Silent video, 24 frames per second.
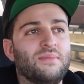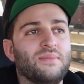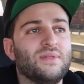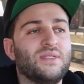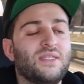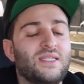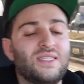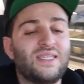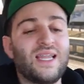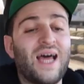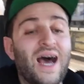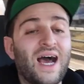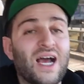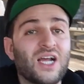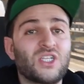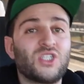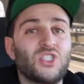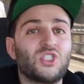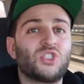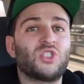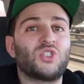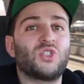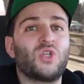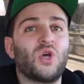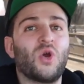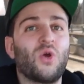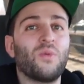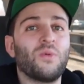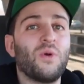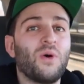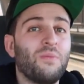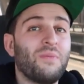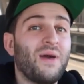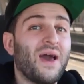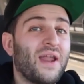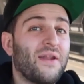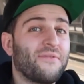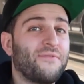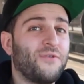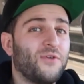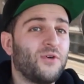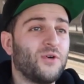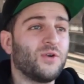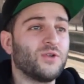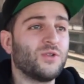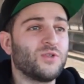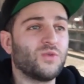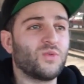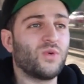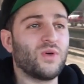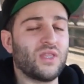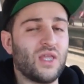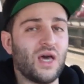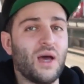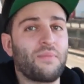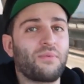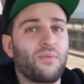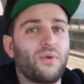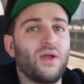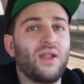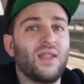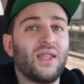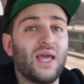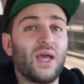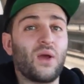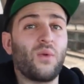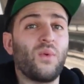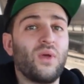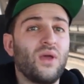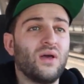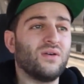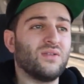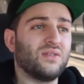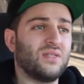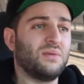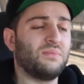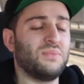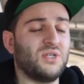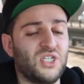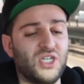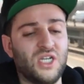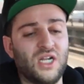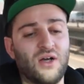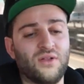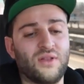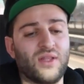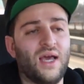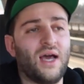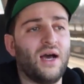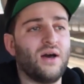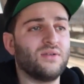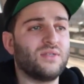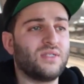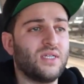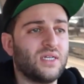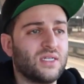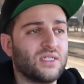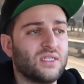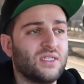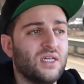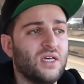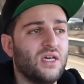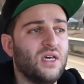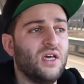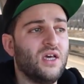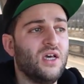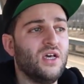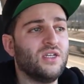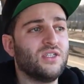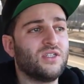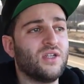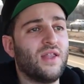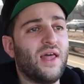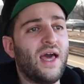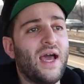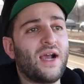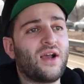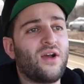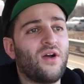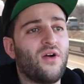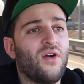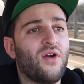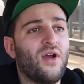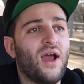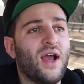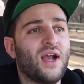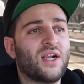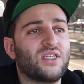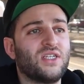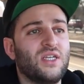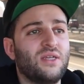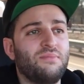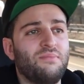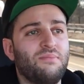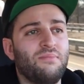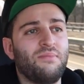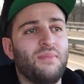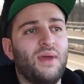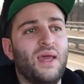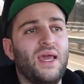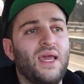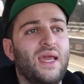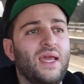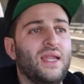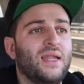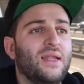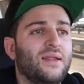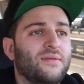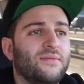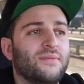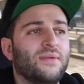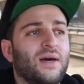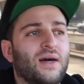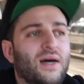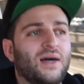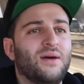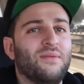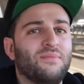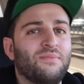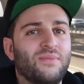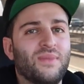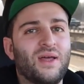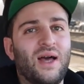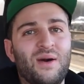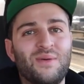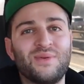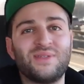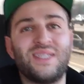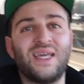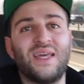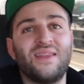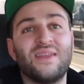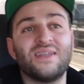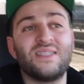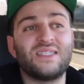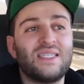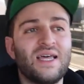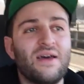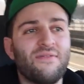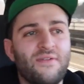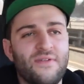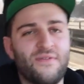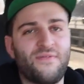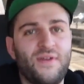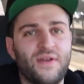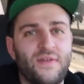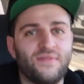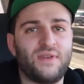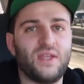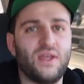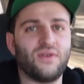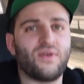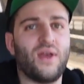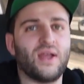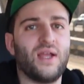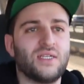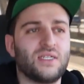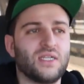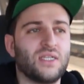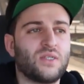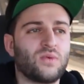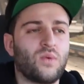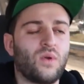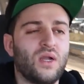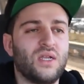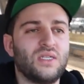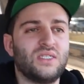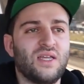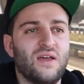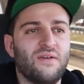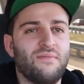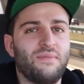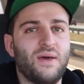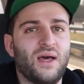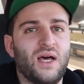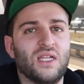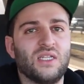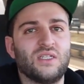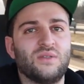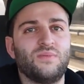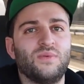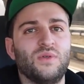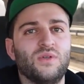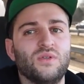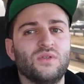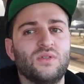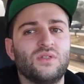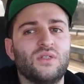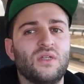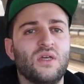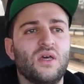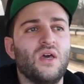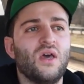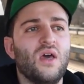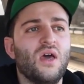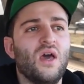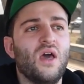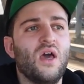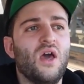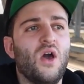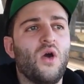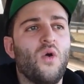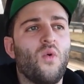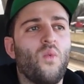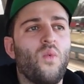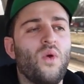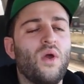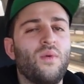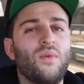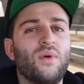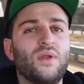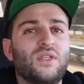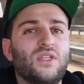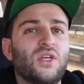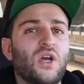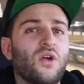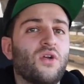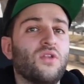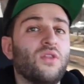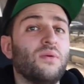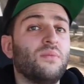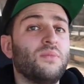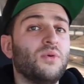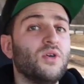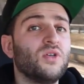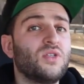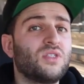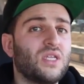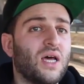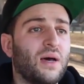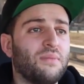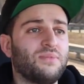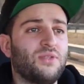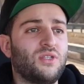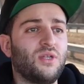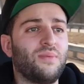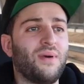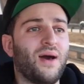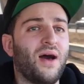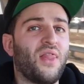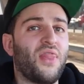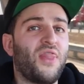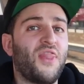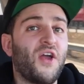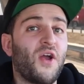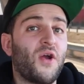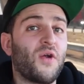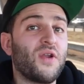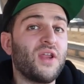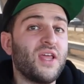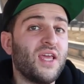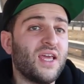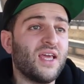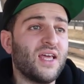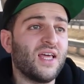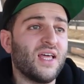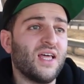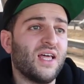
stock turbo manifolds with upgraded like wheels and machine out the housings. So that car actually made, I would say in the 750 range at 27 pounds boost. We would turn the boost up to about 30